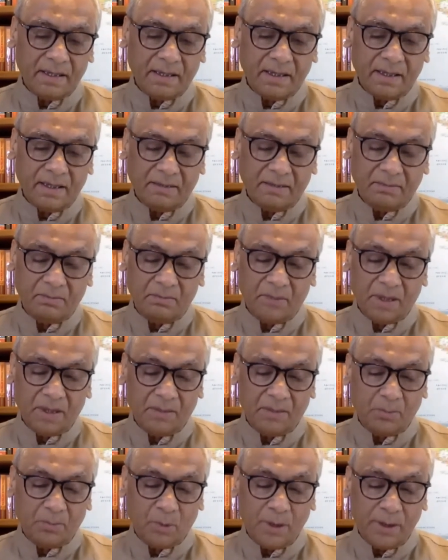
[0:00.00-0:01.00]
uh, uh
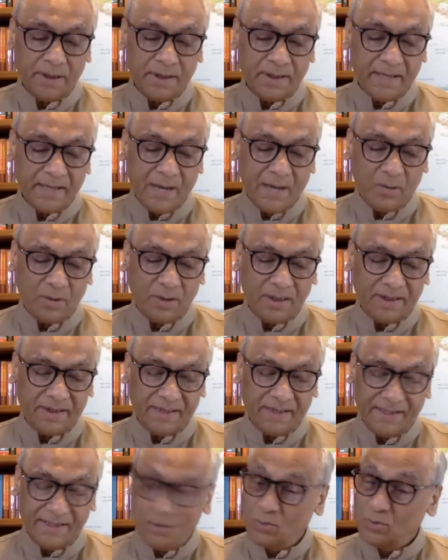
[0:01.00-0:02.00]
pointed out, it's
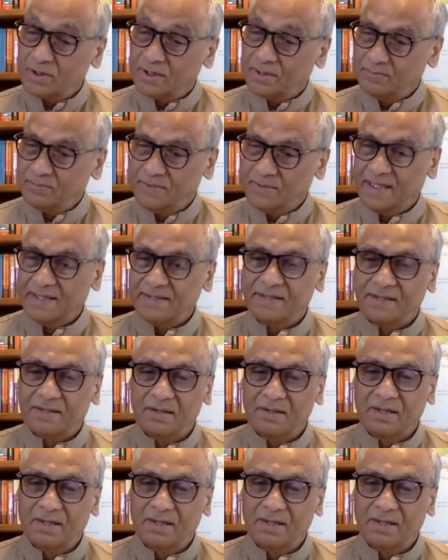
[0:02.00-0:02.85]
a new subject.